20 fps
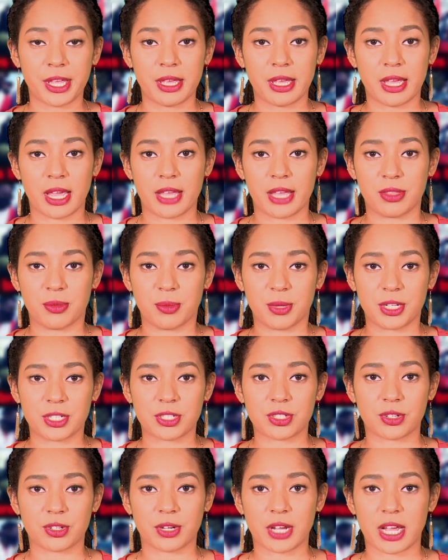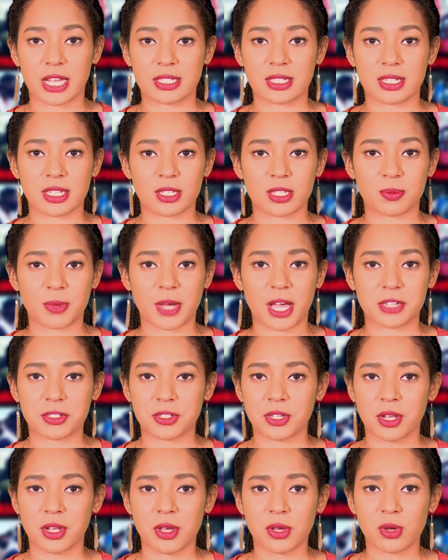And the minister has dispatched